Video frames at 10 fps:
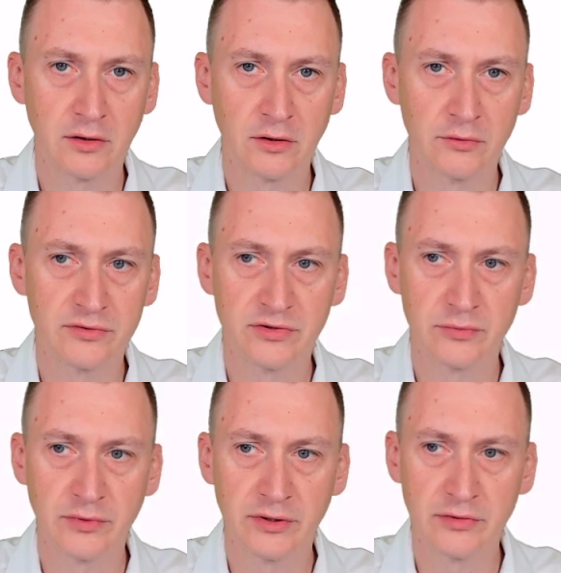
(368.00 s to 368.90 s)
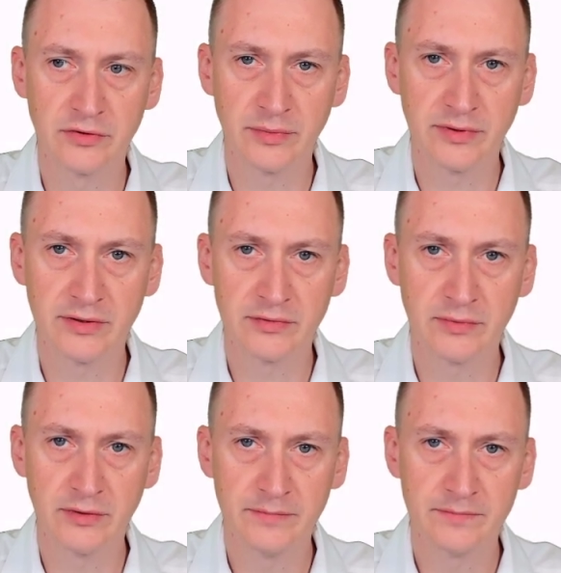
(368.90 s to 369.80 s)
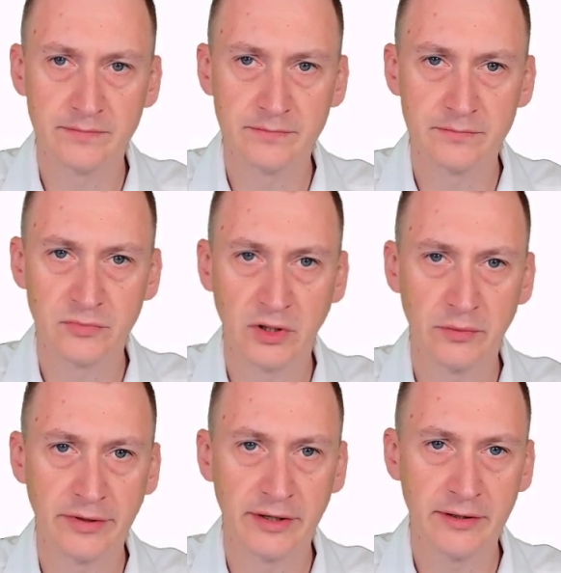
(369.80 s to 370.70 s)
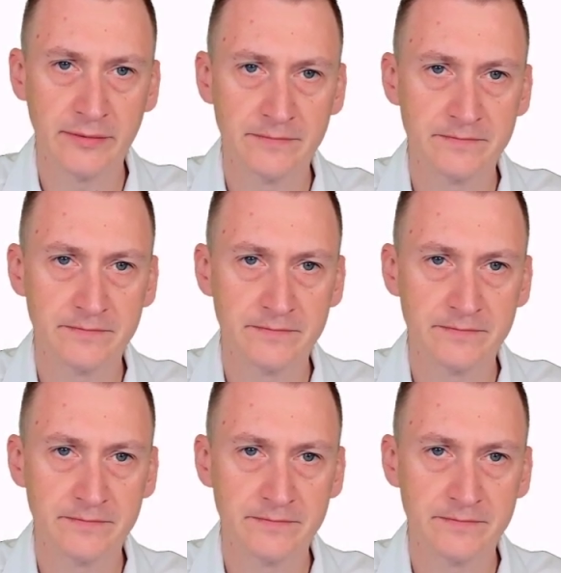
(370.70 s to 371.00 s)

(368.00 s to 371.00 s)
Close these windows up here as well while we're at it.